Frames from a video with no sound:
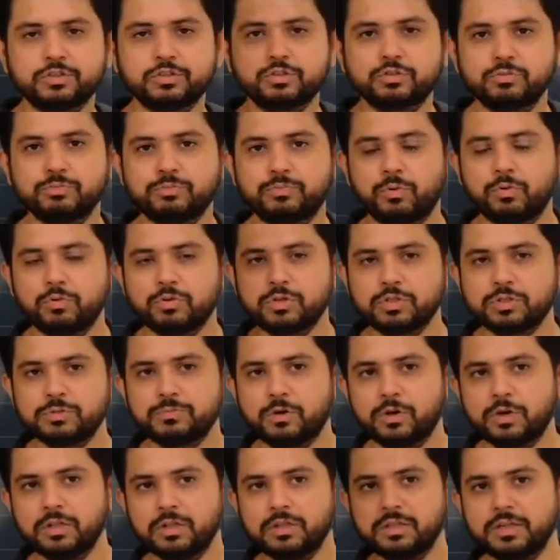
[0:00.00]
to Bohr's
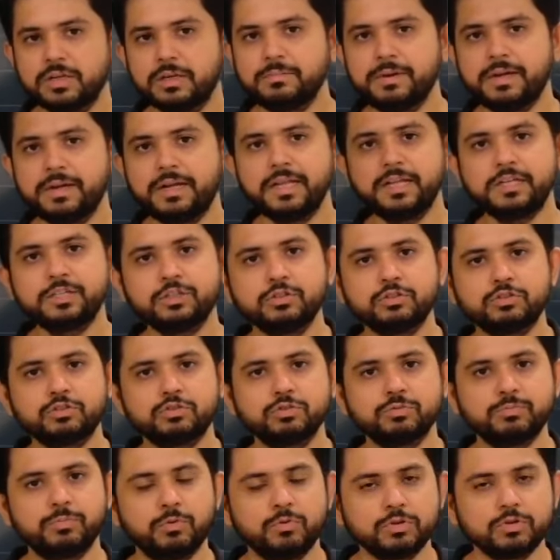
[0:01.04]
model. The limitations to
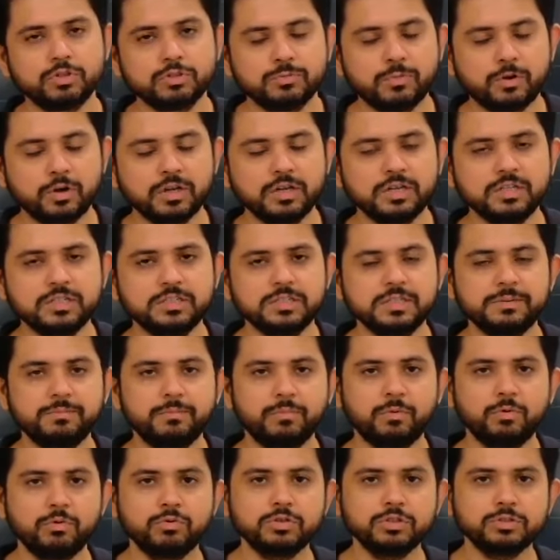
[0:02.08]
Bohr's model is, see,
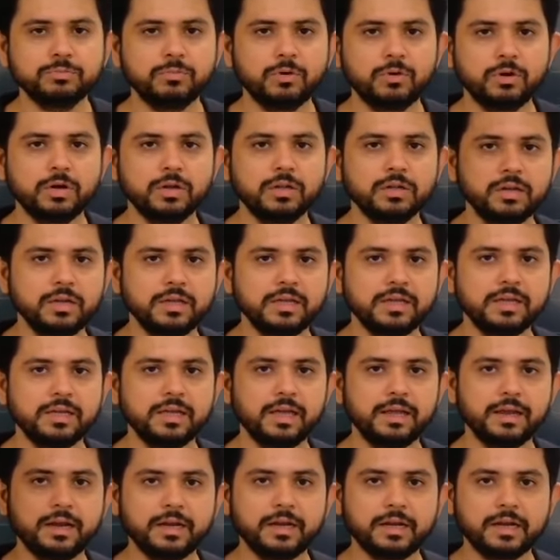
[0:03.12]
Bohr's model
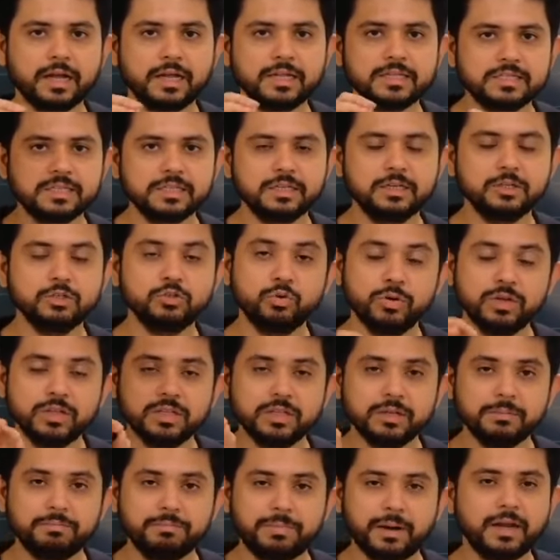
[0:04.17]
considers only the
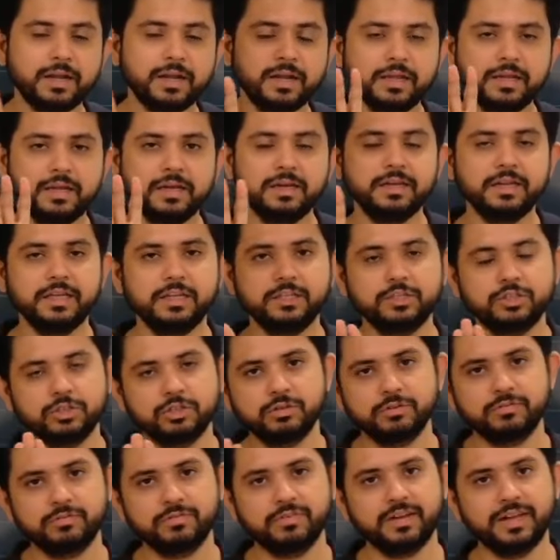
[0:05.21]
particle nature
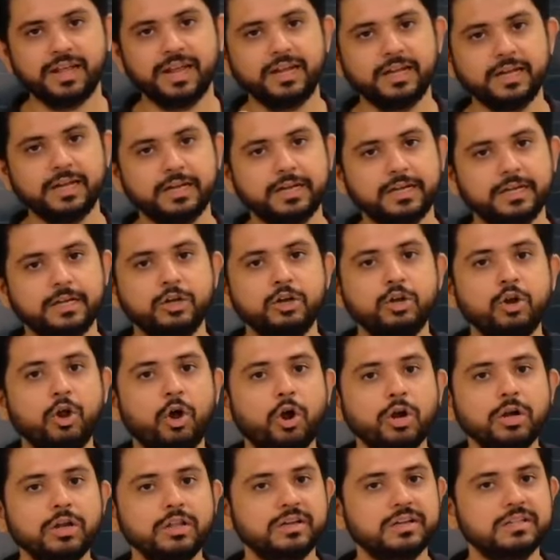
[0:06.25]
of light. It did
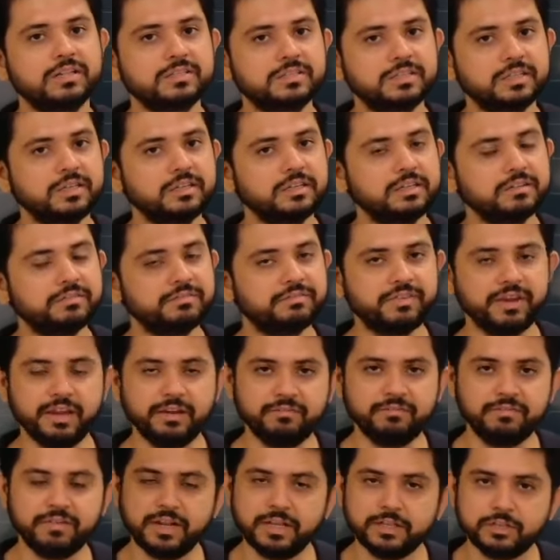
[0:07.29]
not consider the
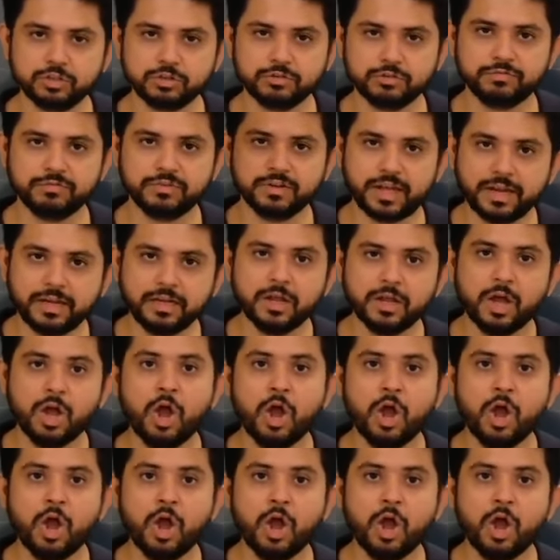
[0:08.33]
wave nature of light.